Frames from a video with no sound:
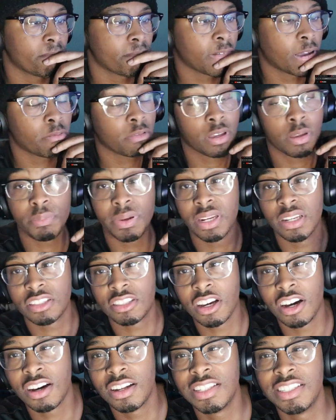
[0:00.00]
I'm keeping this
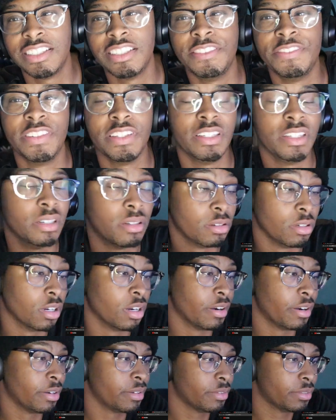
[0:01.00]
all in the video,
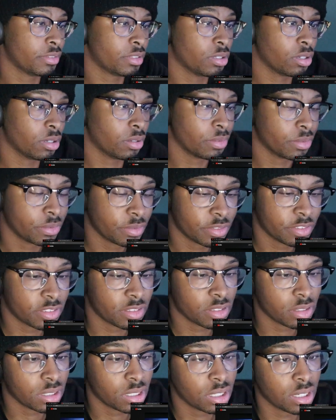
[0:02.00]
y'all. So,
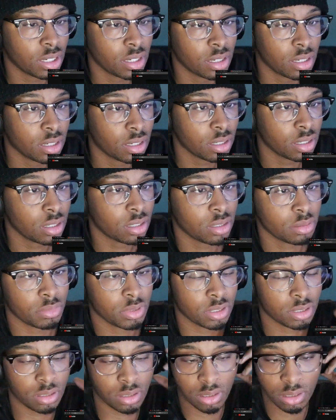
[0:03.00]
let me
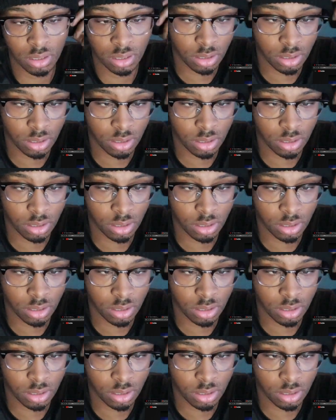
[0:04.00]
see.